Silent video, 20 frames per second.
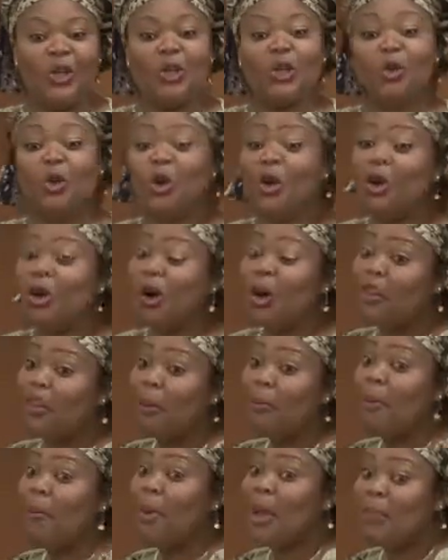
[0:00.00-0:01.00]
join
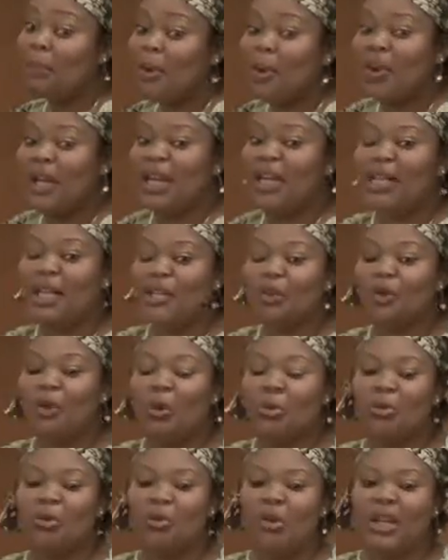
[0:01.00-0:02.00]
other people in this
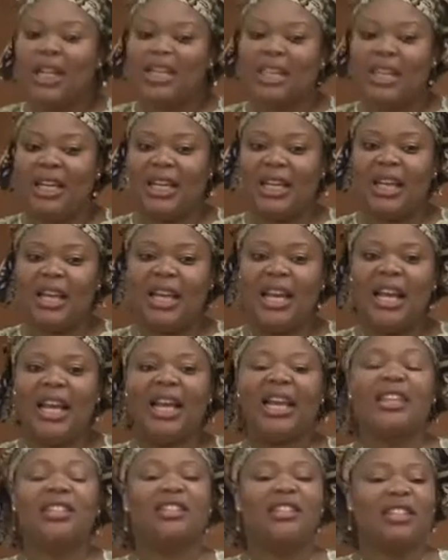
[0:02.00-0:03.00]
community,
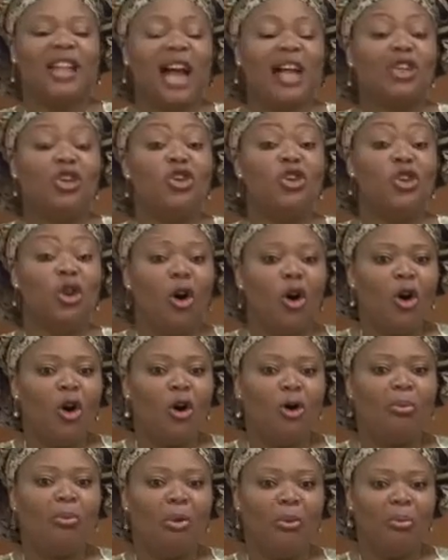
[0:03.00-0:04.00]
and start your
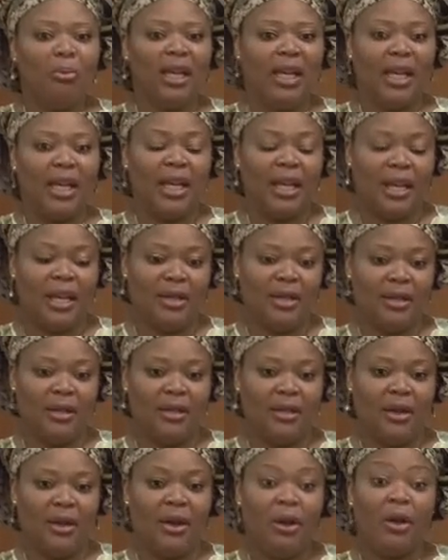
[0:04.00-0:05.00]
humble beginnings.